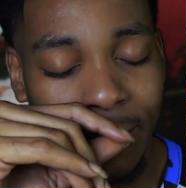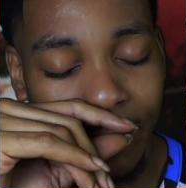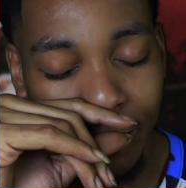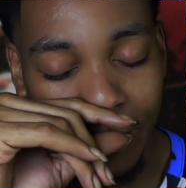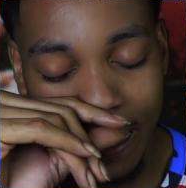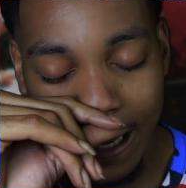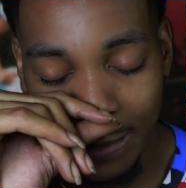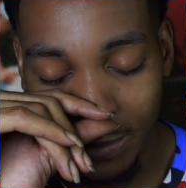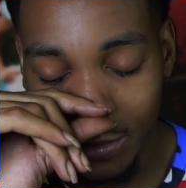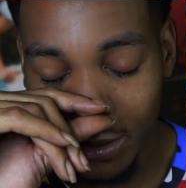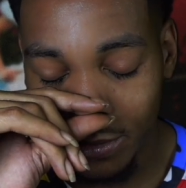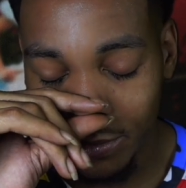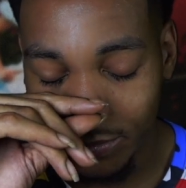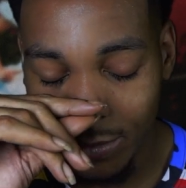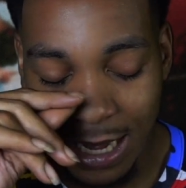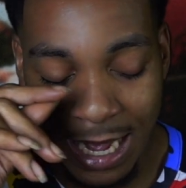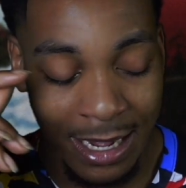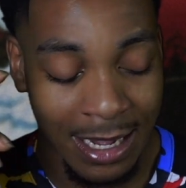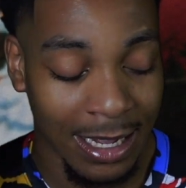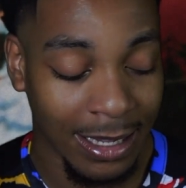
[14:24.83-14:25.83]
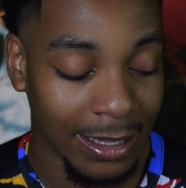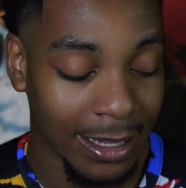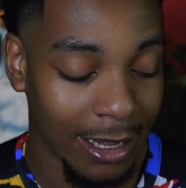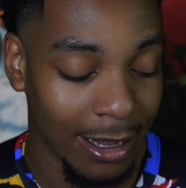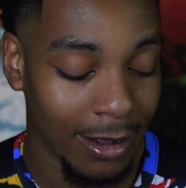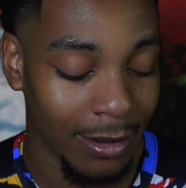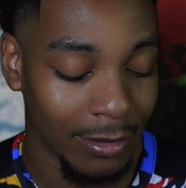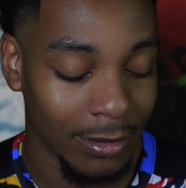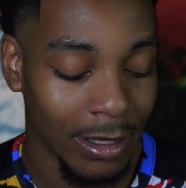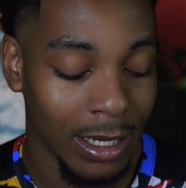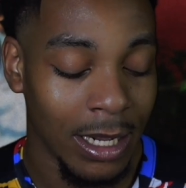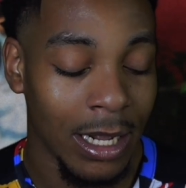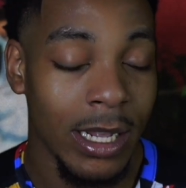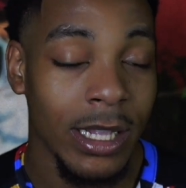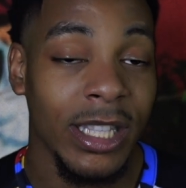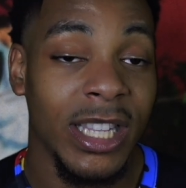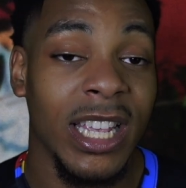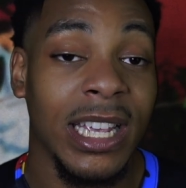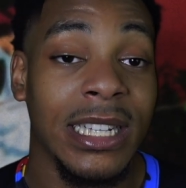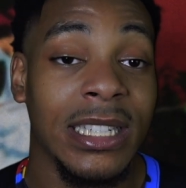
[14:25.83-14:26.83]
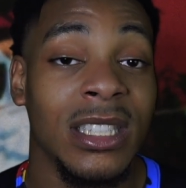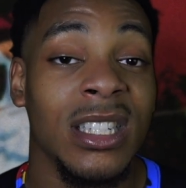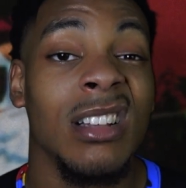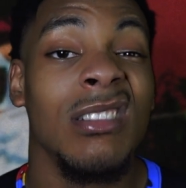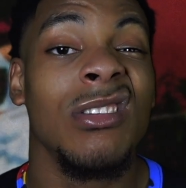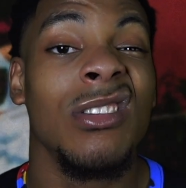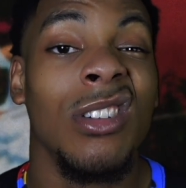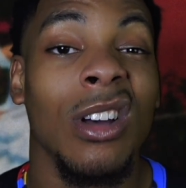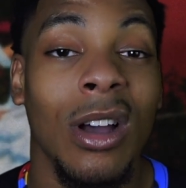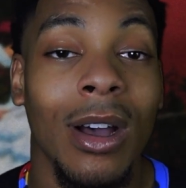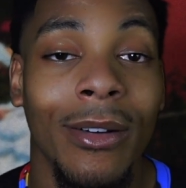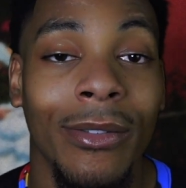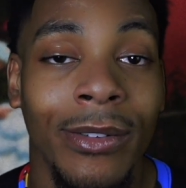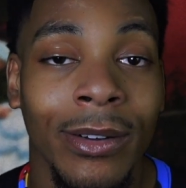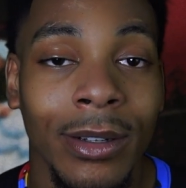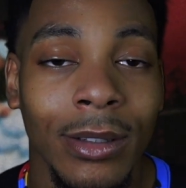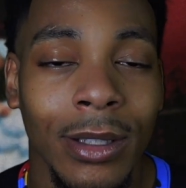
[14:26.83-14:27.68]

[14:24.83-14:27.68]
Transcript: Baby, I get there, tickets took off.